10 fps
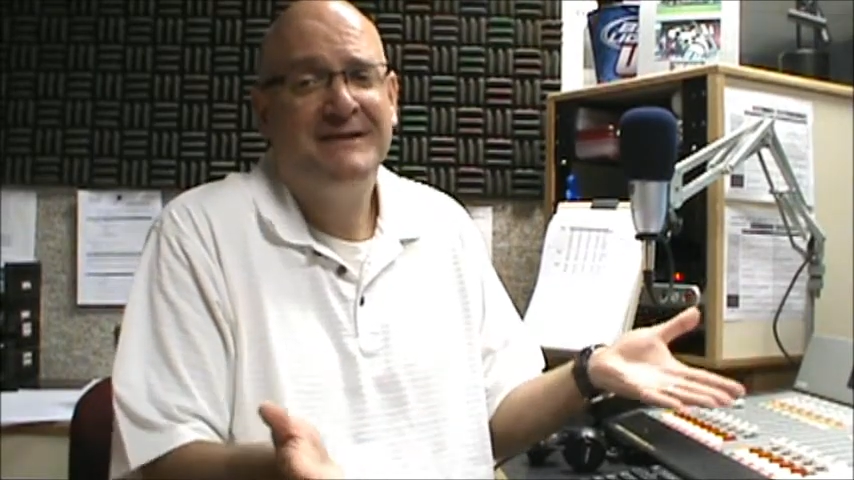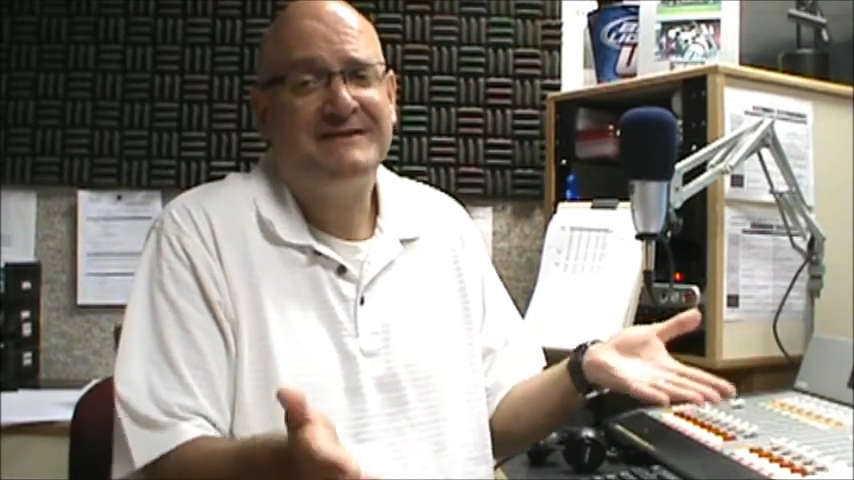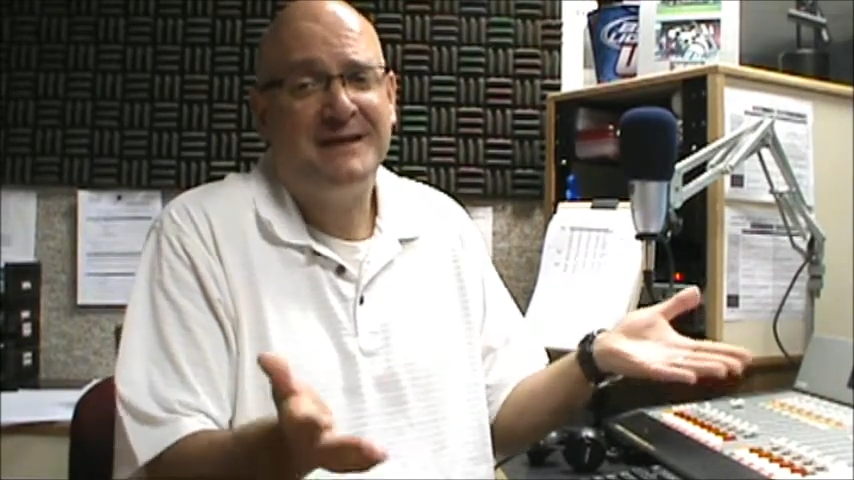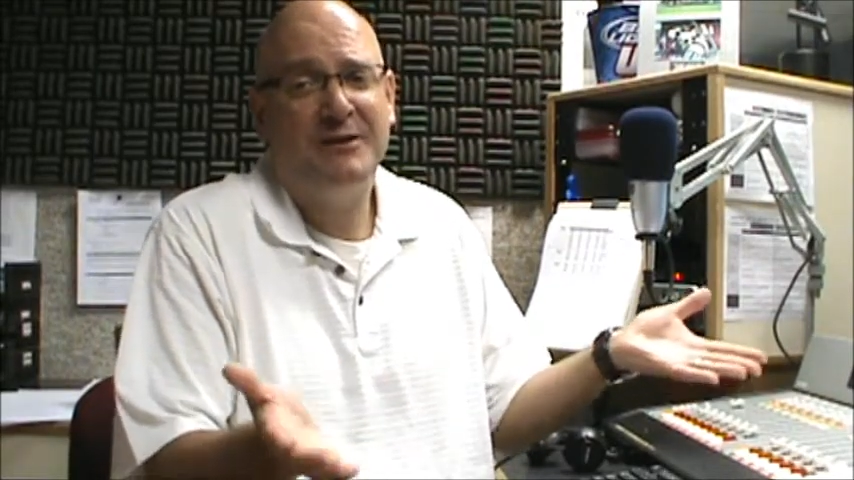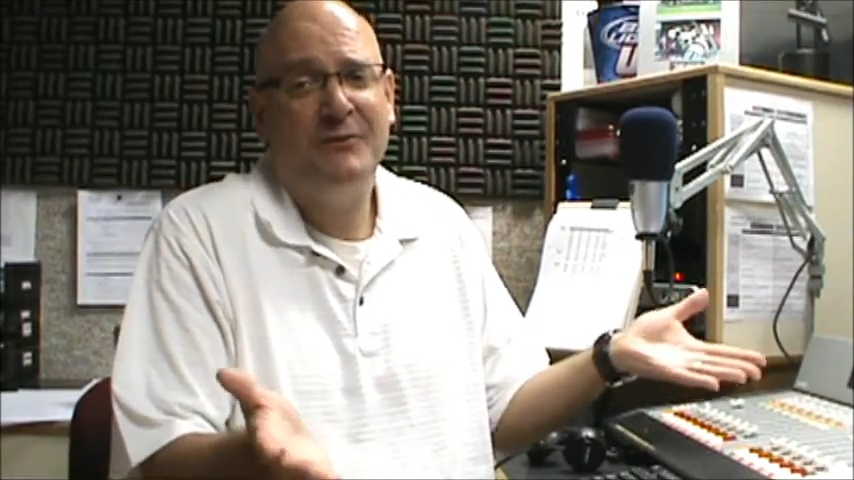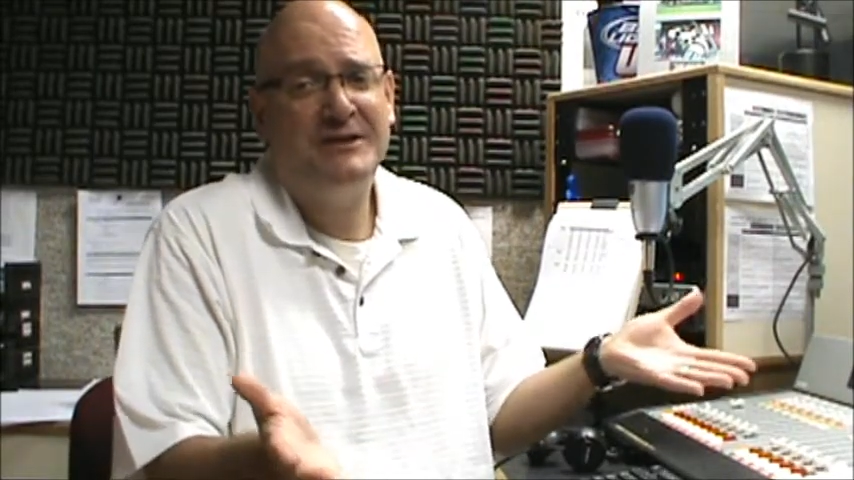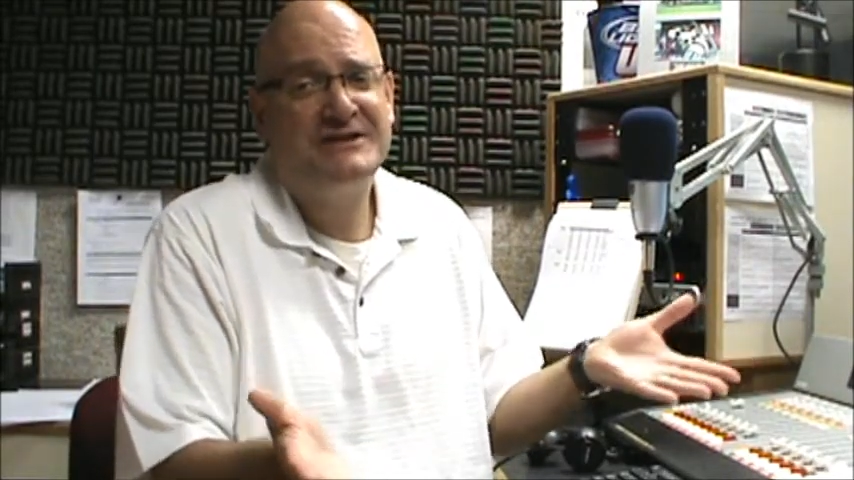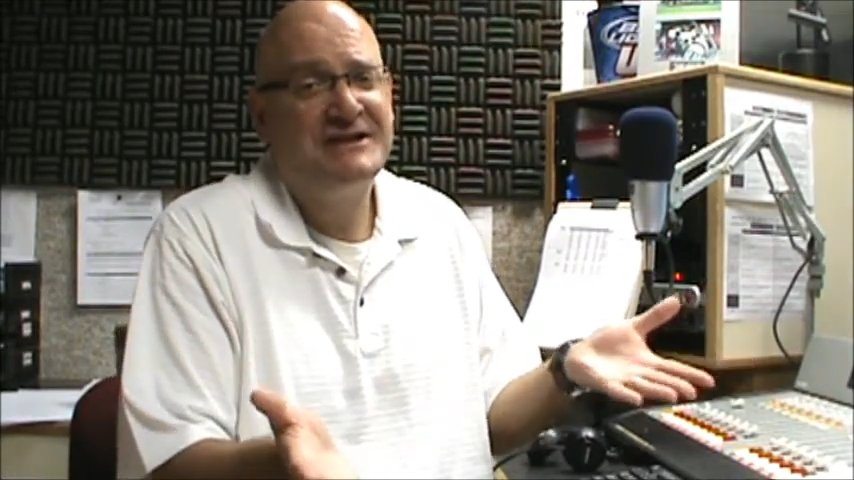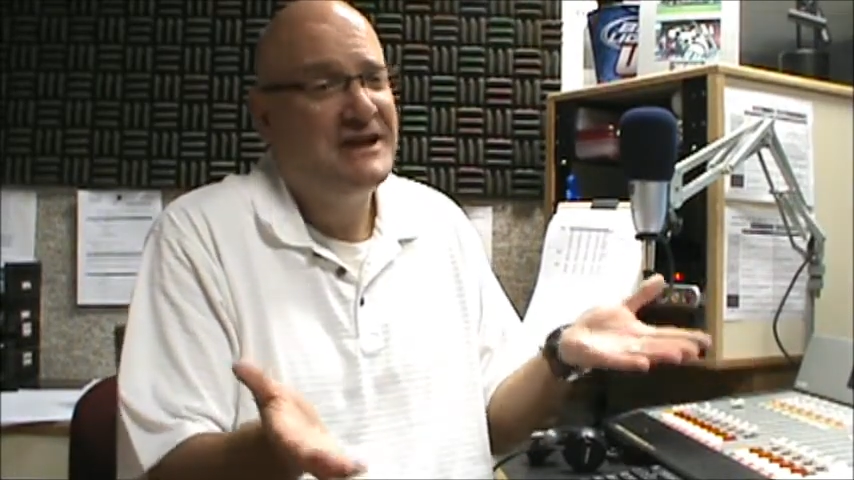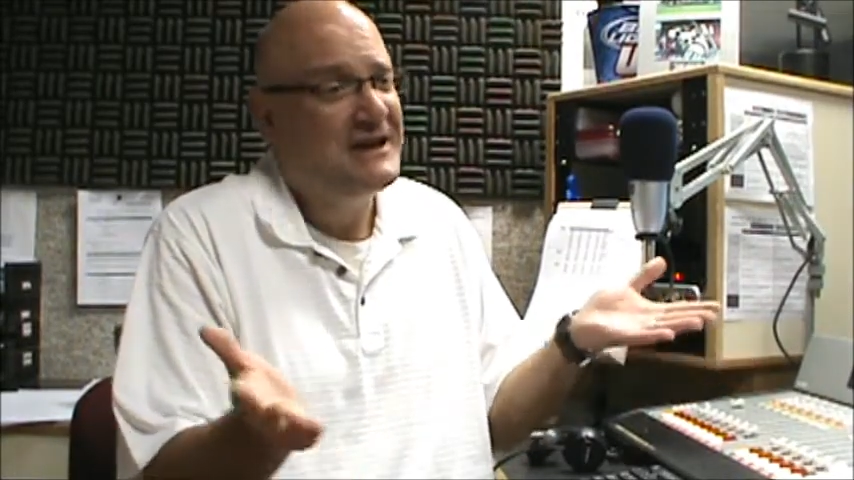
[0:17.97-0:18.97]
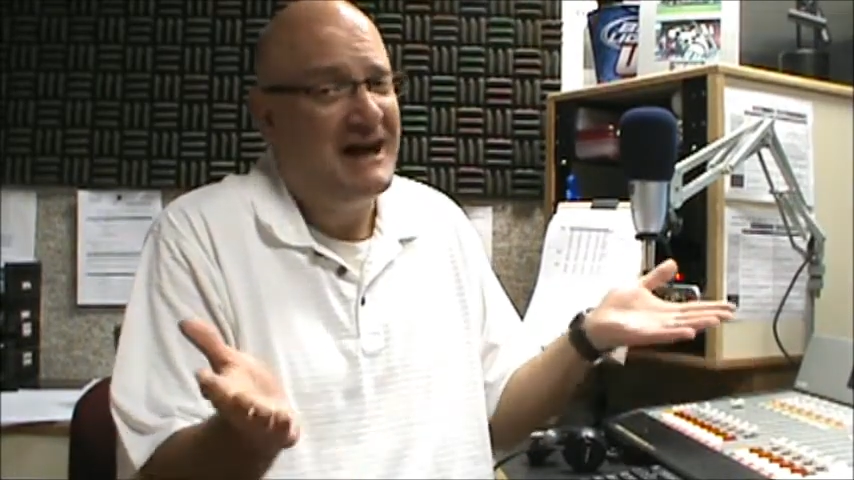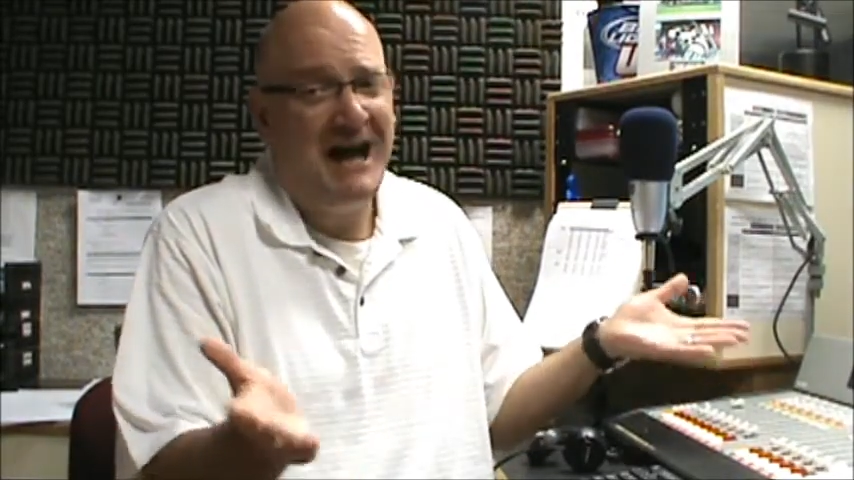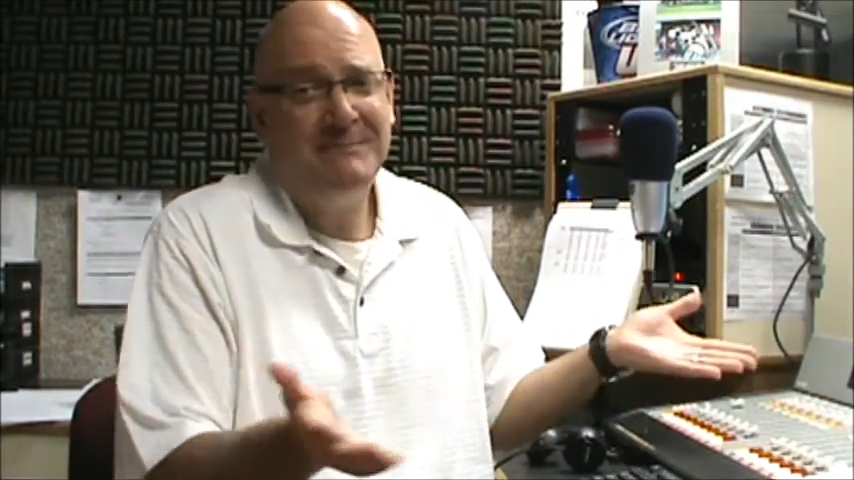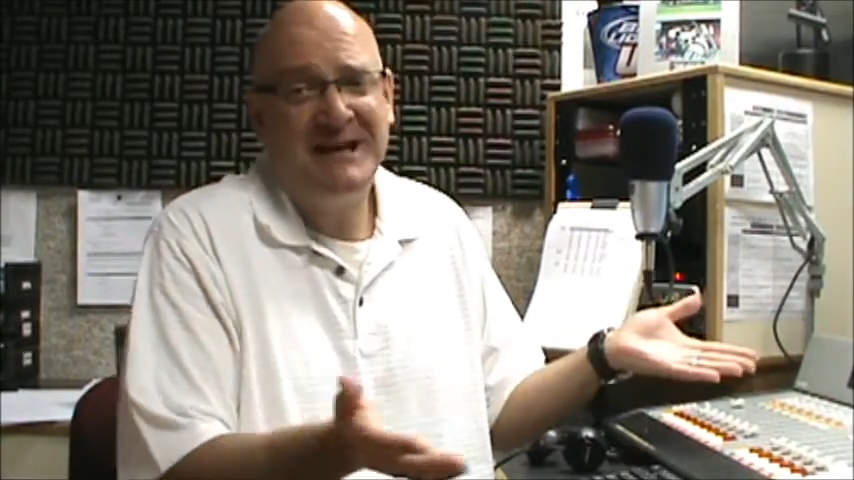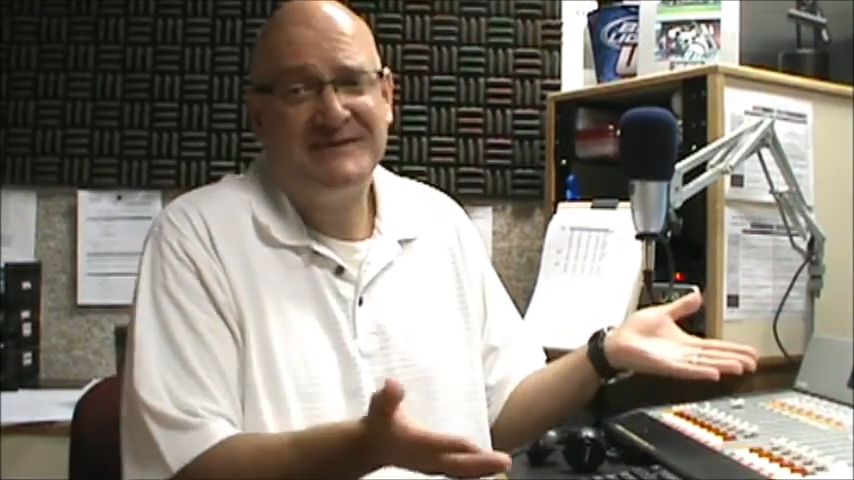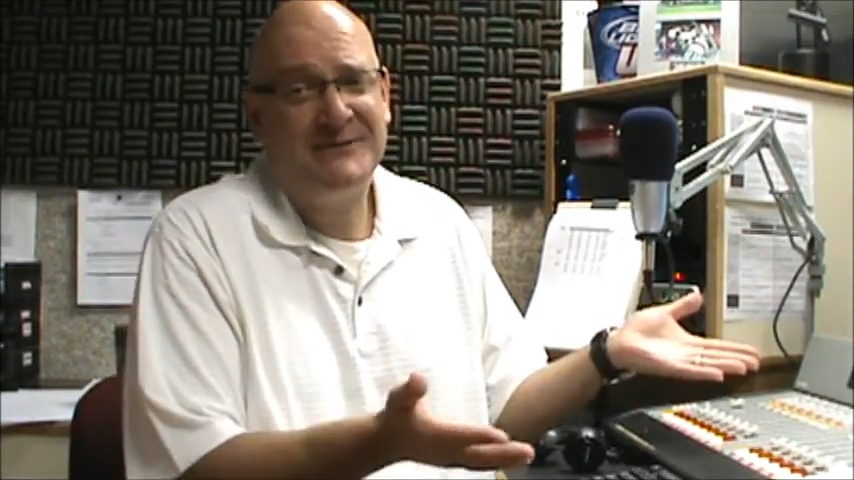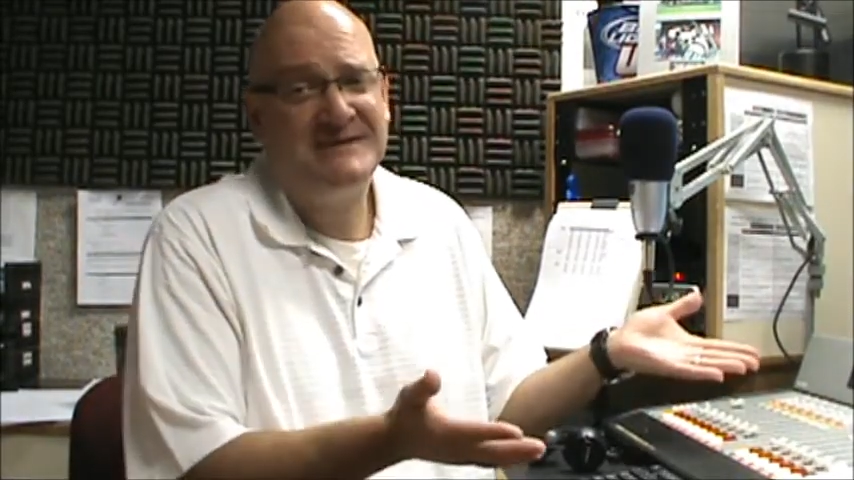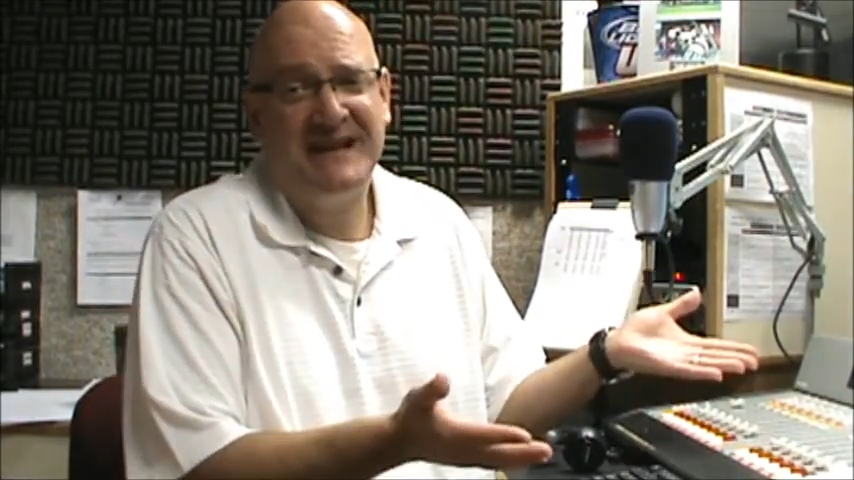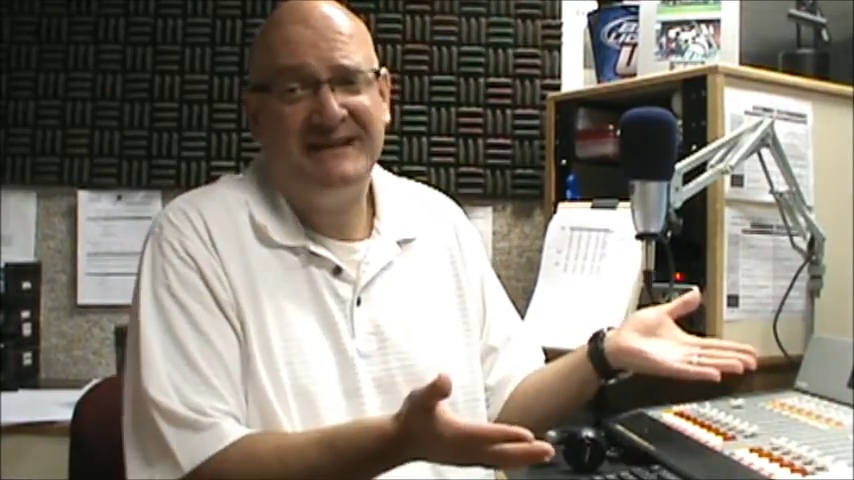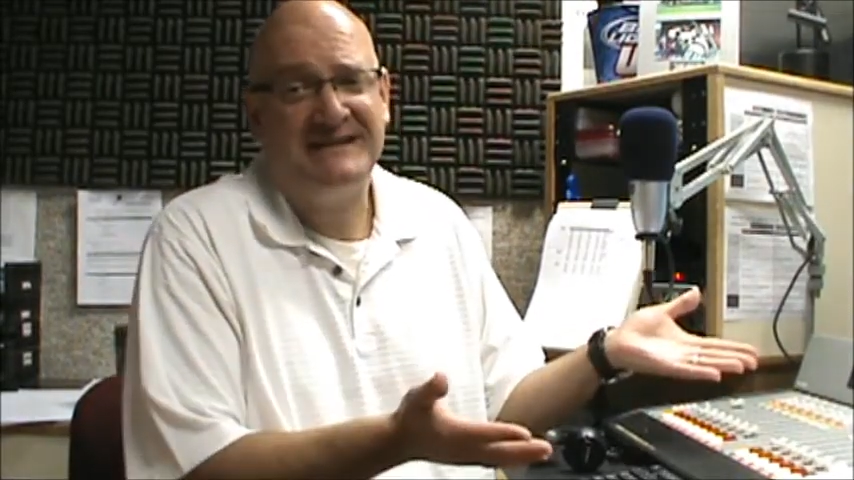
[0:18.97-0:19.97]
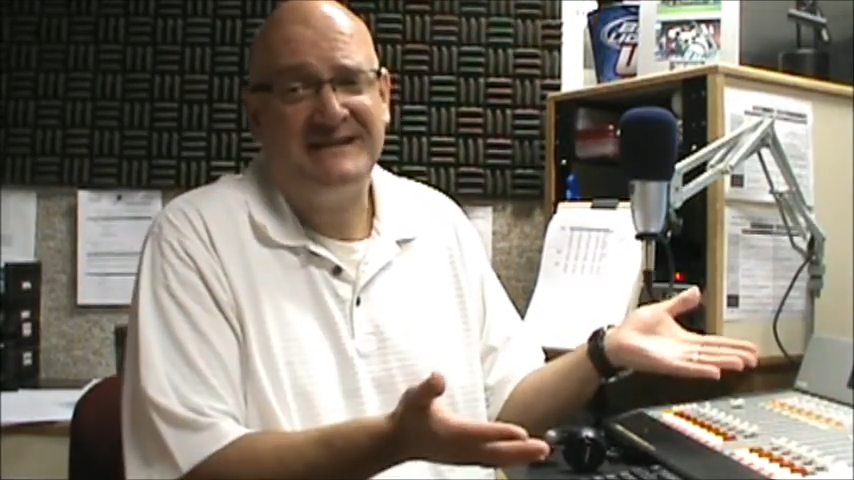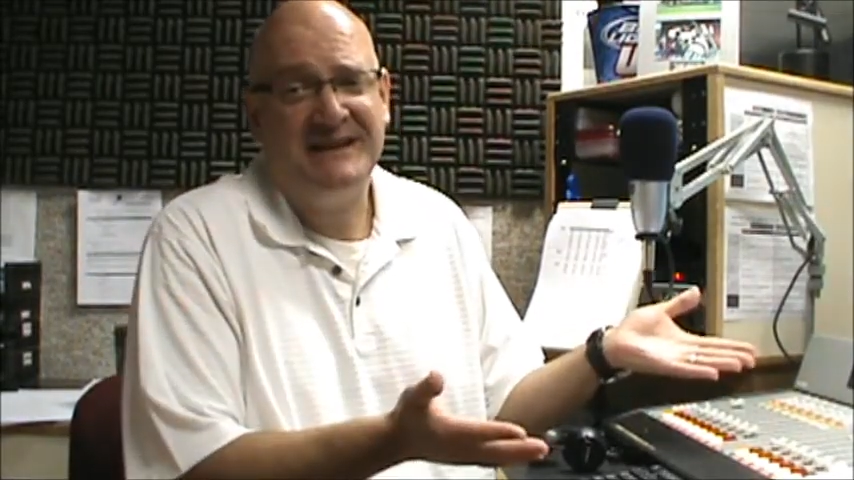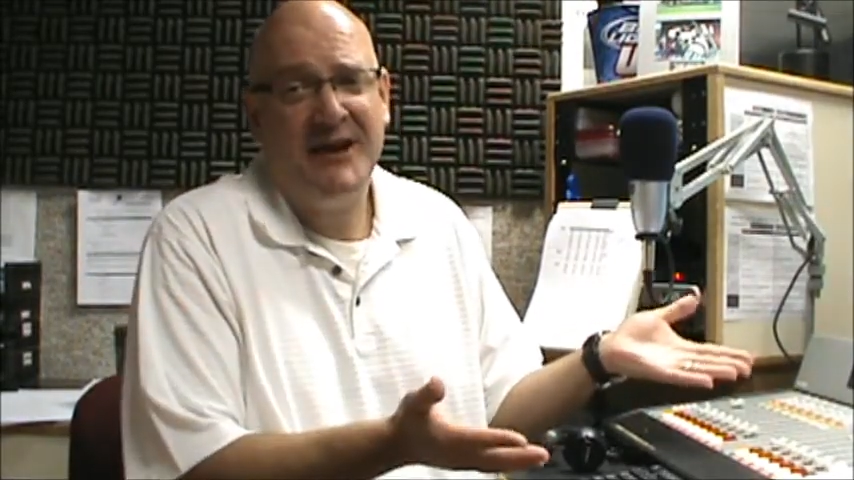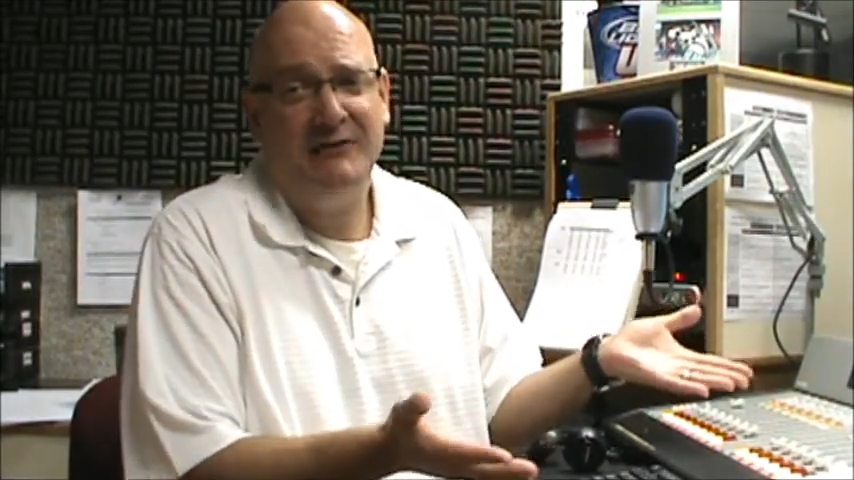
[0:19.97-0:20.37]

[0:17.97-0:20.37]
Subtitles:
some of which I'm not so sad to see go.